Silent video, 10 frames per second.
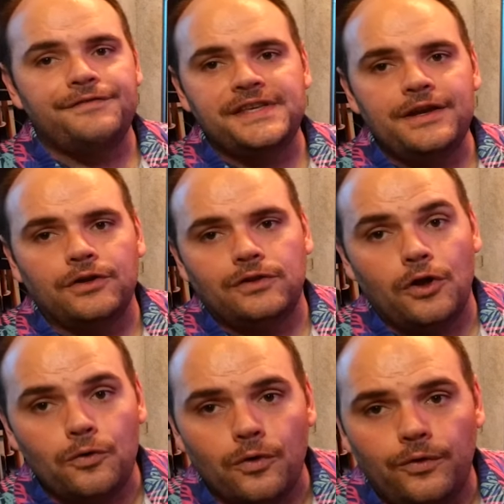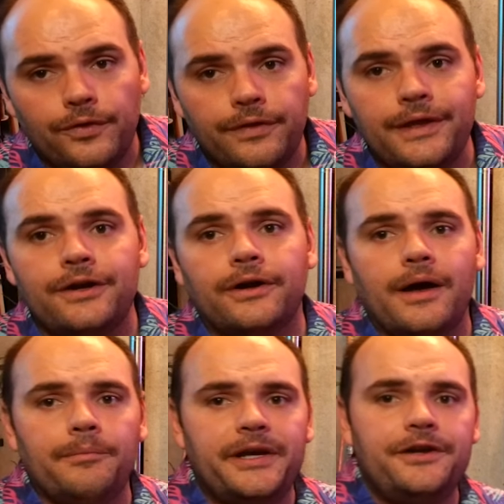seen a local theater
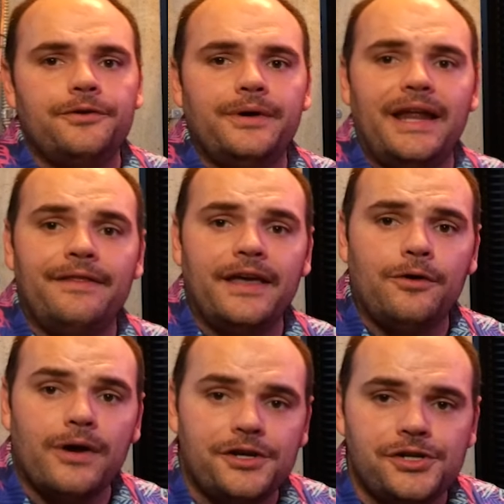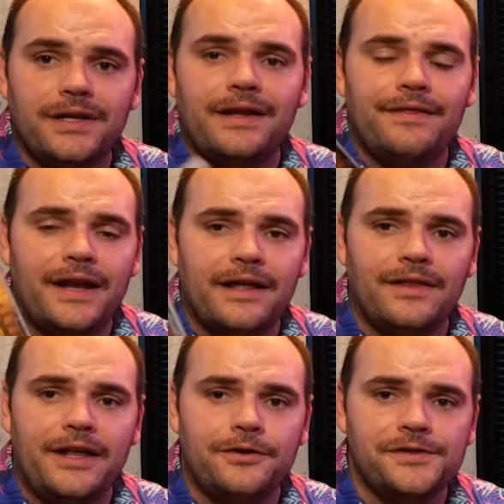company do it, and they crushed it, and then I
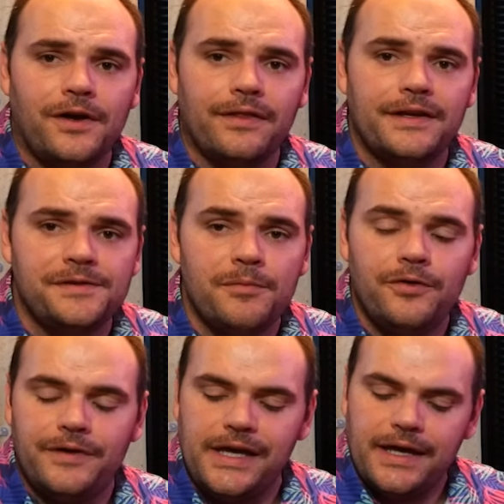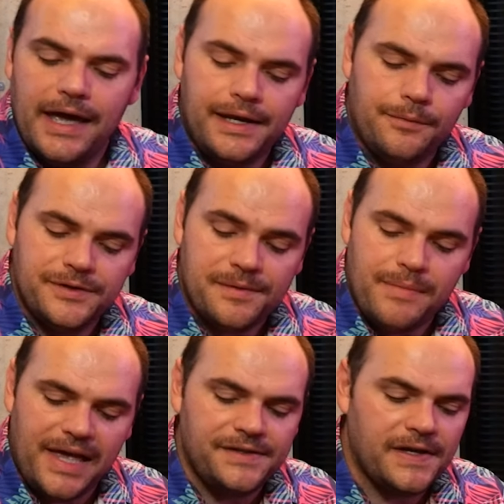later saw this movie, and it was
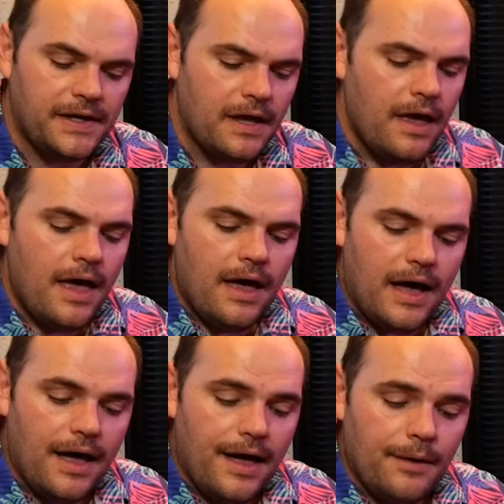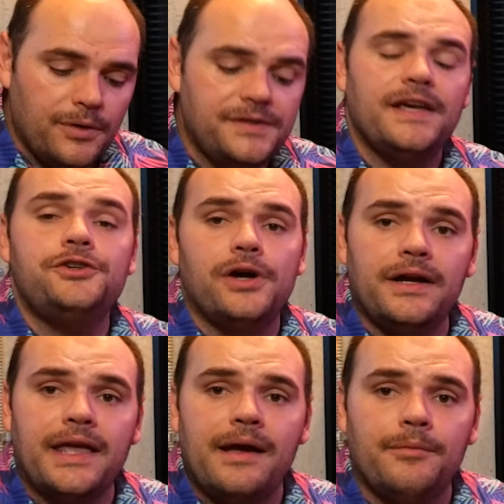amazing. I will say
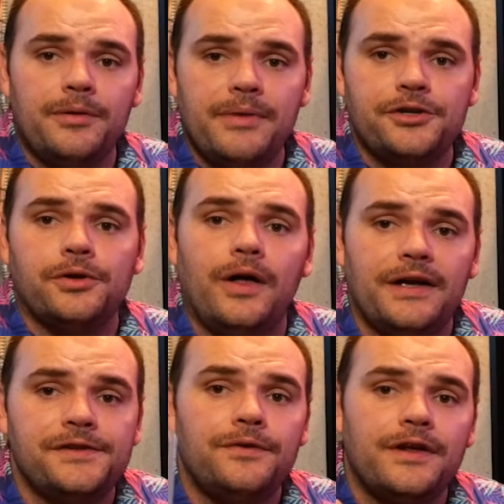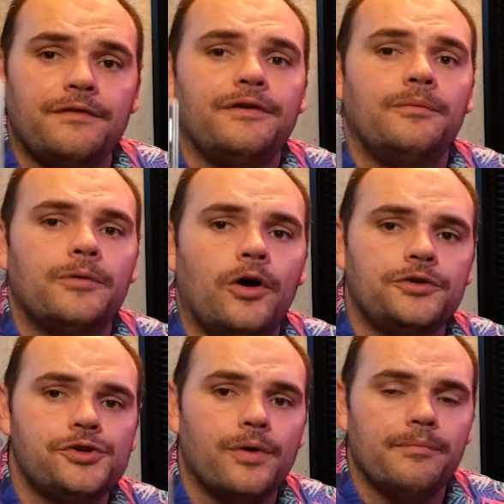John Cameron Mitchell also did a film
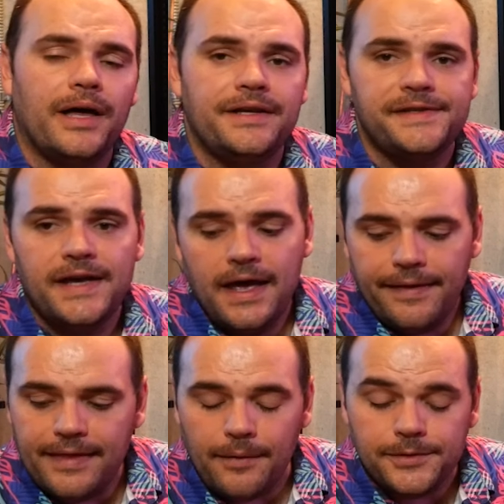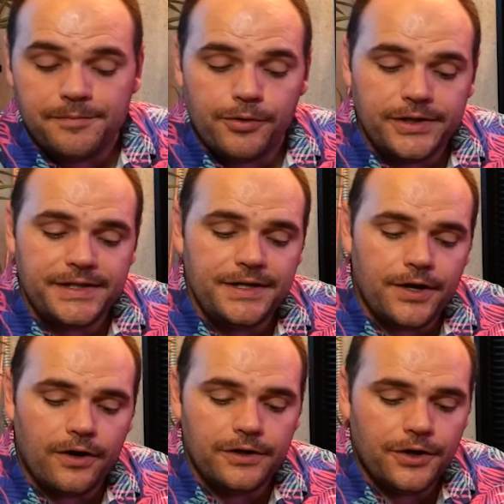called Short Bus. That was pretty
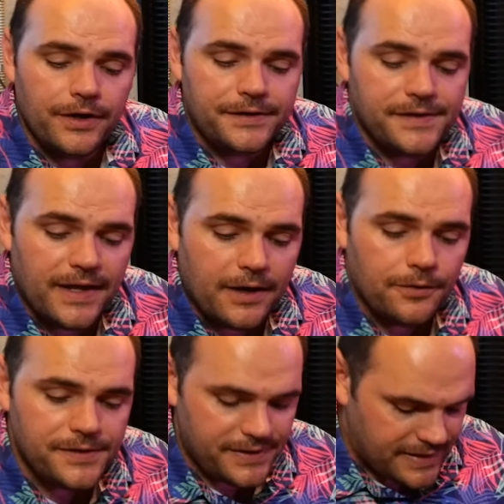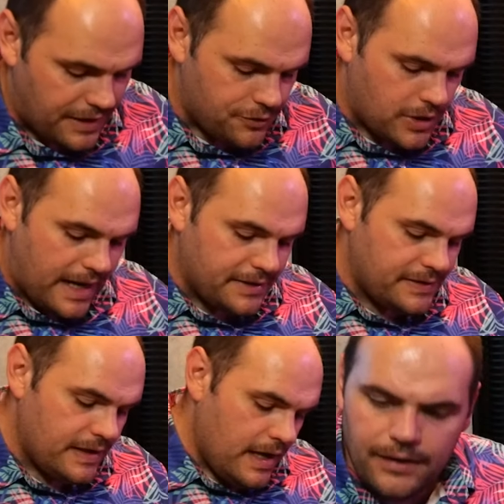darn good, so that goes in
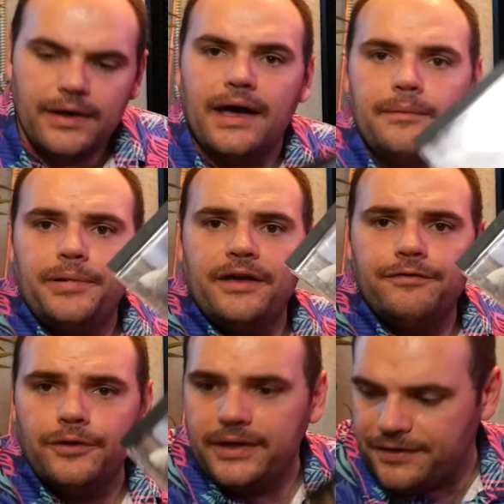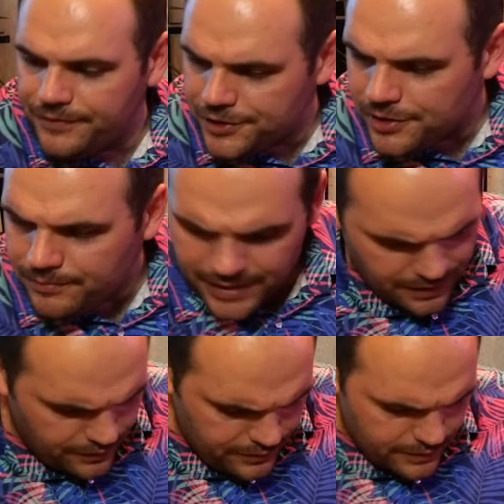soundtracks. Got Pink Floyd Division
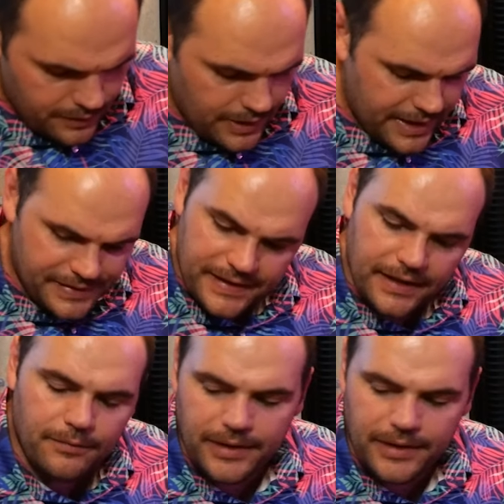Bell, classic. We